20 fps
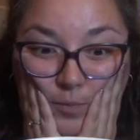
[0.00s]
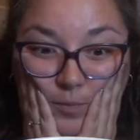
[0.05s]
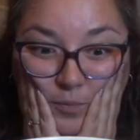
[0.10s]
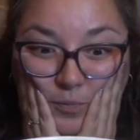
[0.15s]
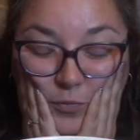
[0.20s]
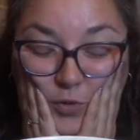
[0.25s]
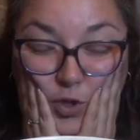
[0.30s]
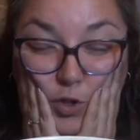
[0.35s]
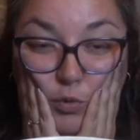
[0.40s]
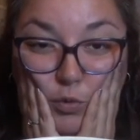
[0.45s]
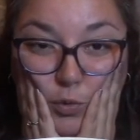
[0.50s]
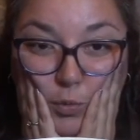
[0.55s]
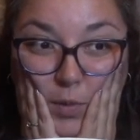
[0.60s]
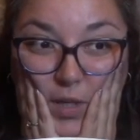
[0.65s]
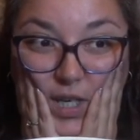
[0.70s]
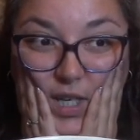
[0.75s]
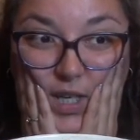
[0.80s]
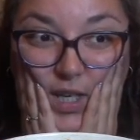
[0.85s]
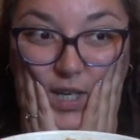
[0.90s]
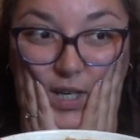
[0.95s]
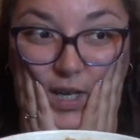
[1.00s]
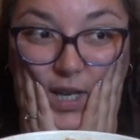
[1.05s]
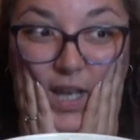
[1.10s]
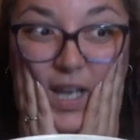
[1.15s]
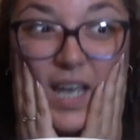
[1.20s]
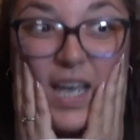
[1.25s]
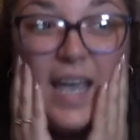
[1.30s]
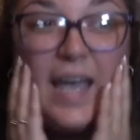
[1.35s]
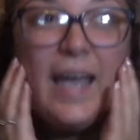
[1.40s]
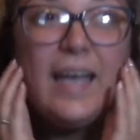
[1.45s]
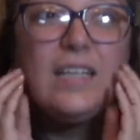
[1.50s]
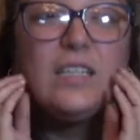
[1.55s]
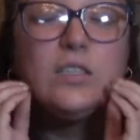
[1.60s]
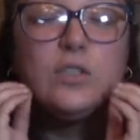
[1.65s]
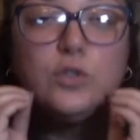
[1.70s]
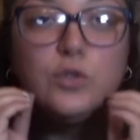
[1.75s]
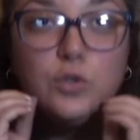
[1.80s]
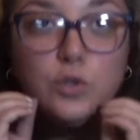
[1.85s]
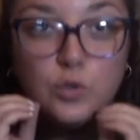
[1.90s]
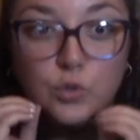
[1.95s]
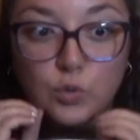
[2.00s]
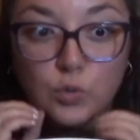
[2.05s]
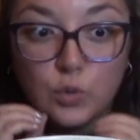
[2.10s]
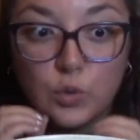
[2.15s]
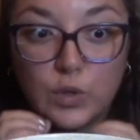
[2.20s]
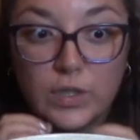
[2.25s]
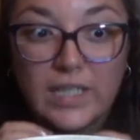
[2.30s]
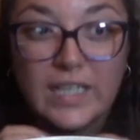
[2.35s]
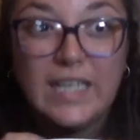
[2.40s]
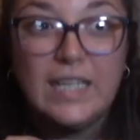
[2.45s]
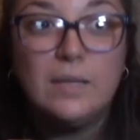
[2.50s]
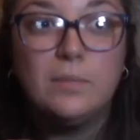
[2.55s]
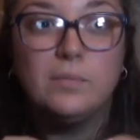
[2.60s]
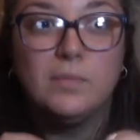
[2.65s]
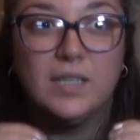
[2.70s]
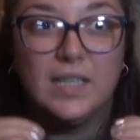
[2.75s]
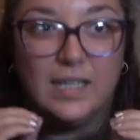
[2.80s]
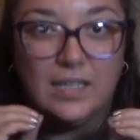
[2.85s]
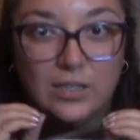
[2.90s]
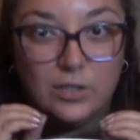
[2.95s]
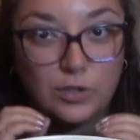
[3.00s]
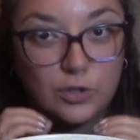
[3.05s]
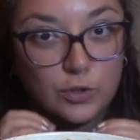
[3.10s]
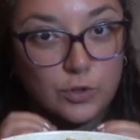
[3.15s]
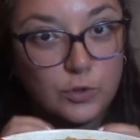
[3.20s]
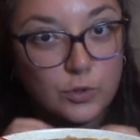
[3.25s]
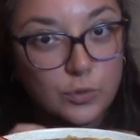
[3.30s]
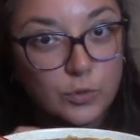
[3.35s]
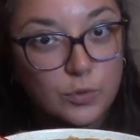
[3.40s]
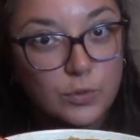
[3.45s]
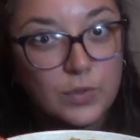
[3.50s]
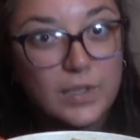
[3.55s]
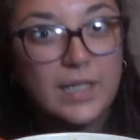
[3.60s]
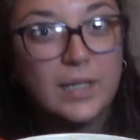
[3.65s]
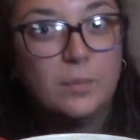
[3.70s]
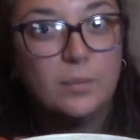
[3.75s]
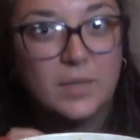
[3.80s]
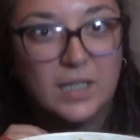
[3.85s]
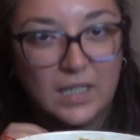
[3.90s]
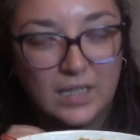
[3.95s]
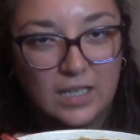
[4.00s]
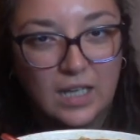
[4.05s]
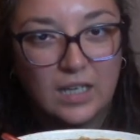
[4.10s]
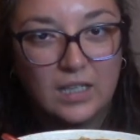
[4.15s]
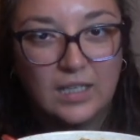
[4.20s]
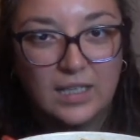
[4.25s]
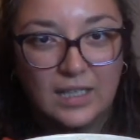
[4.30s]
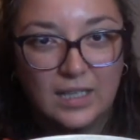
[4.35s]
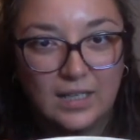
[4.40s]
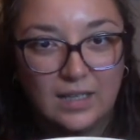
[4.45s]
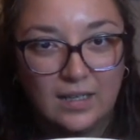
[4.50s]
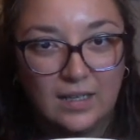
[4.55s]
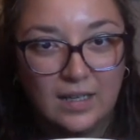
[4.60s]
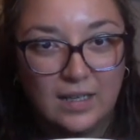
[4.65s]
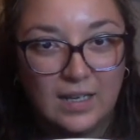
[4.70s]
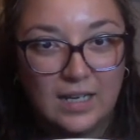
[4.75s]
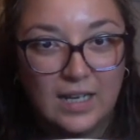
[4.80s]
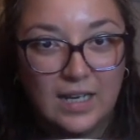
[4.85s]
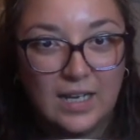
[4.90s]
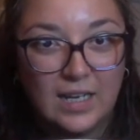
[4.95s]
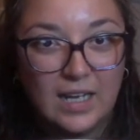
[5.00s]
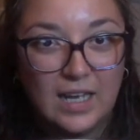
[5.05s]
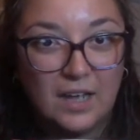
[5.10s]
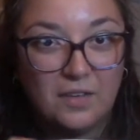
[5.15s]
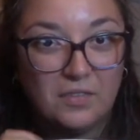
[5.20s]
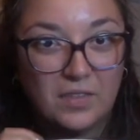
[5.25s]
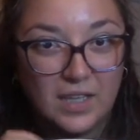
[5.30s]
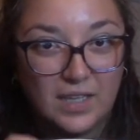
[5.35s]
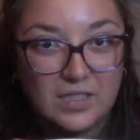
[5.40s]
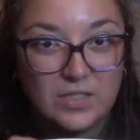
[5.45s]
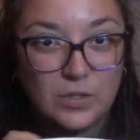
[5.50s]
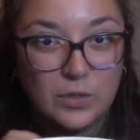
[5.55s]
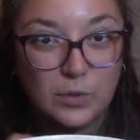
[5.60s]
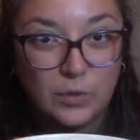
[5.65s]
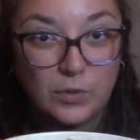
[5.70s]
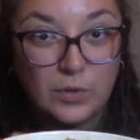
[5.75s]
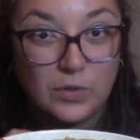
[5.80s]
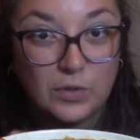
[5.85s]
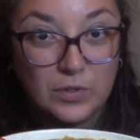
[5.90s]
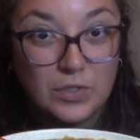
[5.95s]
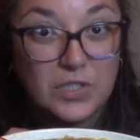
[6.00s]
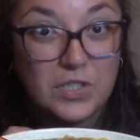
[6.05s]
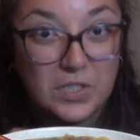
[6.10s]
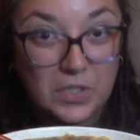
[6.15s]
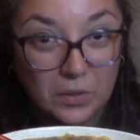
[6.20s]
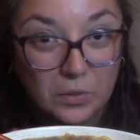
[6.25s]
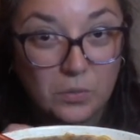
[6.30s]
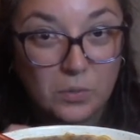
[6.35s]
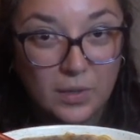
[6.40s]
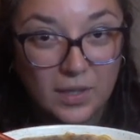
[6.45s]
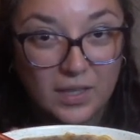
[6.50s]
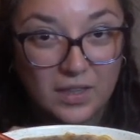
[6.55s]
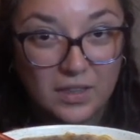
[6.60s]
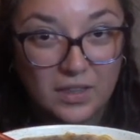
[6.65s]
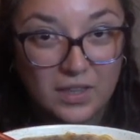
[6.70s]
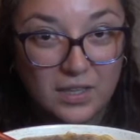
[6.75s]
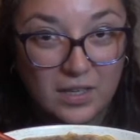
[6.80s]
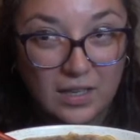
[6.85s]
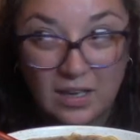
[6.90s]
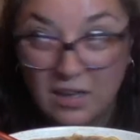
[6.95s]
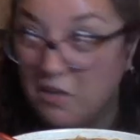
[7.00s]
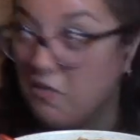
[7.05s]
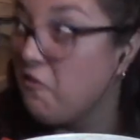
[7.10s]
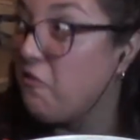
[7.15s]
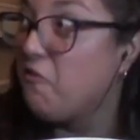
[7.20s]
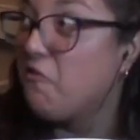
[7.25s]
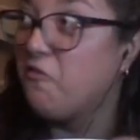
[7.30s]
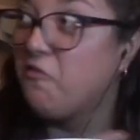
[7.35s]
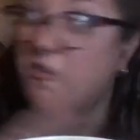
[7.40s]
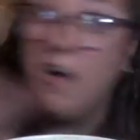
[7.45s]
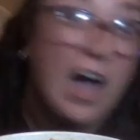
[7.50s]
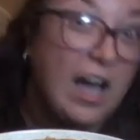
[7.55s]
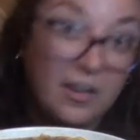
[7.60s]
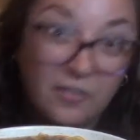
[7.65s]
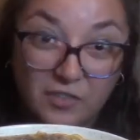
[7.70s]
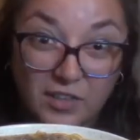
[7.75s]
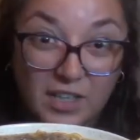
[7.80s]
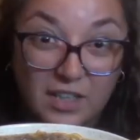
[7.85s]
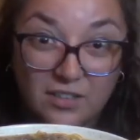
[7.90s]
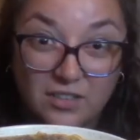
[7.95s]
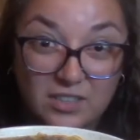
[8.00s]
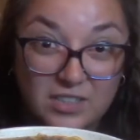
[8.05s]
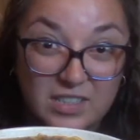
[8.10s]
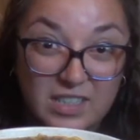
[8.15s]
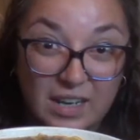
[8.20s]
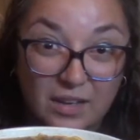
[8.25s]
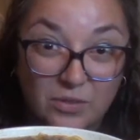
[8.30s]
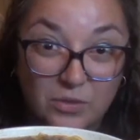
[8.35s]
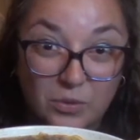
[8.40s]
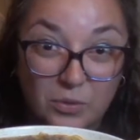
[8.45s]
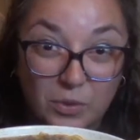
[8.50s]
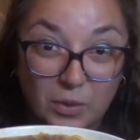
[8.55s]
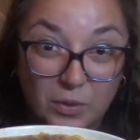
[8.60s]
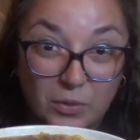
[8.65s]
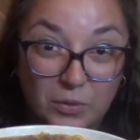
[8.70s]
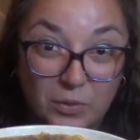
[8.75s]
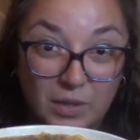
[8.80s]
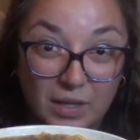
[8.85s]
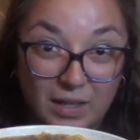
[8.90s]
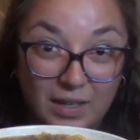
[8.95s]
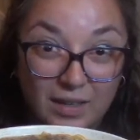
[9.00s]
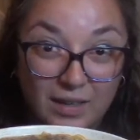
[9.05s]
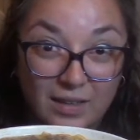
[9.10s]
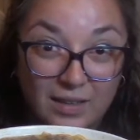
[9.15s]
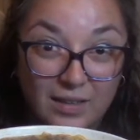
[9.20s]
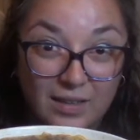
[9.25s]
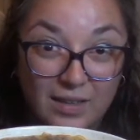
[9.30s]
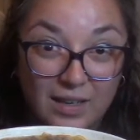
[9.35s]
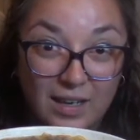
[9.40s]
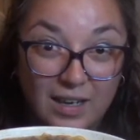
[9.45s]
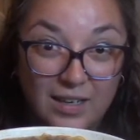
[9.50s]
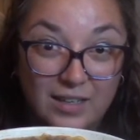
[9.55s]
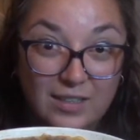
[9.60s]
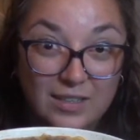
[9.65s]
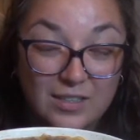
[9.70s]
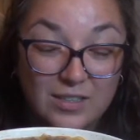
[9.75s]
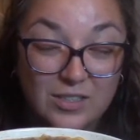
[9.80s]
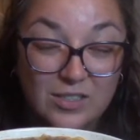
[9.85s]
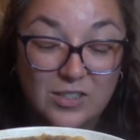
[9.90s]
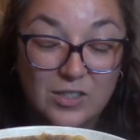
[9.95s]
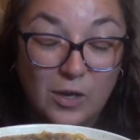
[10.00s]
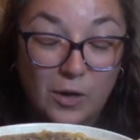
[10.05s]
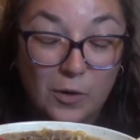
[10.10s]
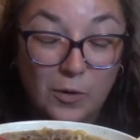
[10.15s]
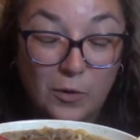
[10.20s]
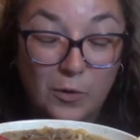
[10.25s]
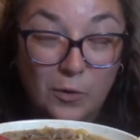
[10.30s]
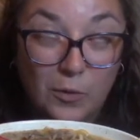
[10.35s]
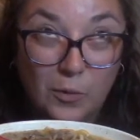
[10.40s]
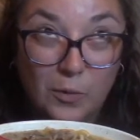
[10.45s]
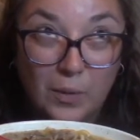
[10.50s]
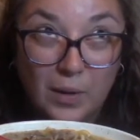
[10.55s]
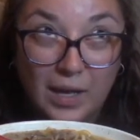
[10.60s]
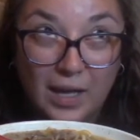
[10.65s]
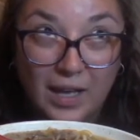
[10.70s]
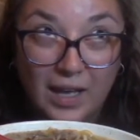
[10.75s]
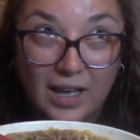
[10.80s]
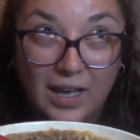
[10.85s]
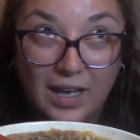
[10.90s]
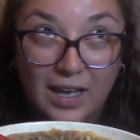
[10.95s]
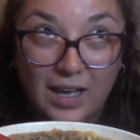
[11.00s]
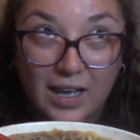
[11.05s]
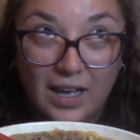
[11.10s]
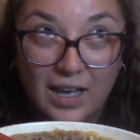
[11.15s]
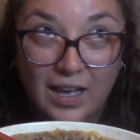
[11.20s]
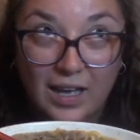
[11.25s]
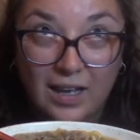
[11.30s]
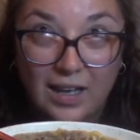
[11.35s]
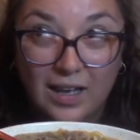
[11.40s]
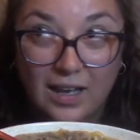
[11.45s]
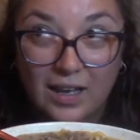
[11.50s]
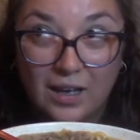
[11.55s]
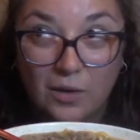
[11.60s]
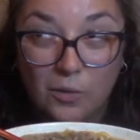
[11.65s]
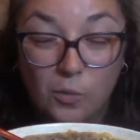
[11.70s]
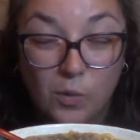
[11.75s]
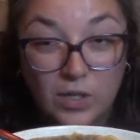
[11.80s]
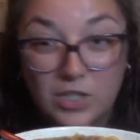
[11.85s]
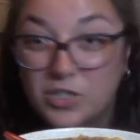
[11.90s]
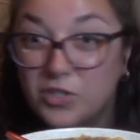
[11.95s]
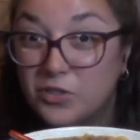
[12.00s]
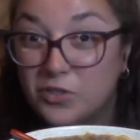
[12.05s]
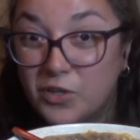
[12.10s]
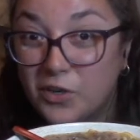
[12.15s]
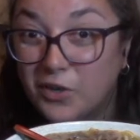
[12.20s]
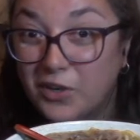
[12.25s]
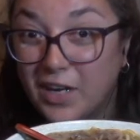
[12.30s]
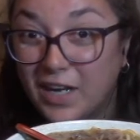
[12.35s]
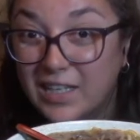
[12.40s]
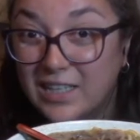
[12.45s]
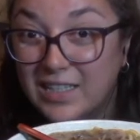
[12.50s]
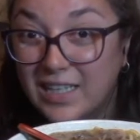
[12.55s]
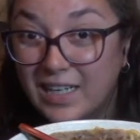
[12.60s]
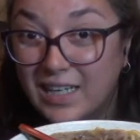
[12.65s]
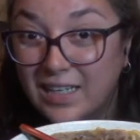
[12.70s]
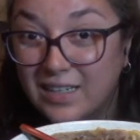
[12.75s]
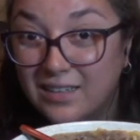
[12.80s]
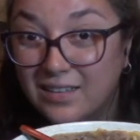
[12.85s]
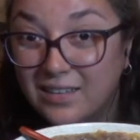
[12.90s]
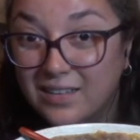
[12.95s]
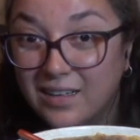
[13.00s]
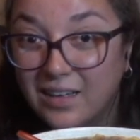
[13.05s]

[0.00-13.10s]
You will be extremely, extremely lucky if that's who you're still with 5 years down the road. So, once you turn 18,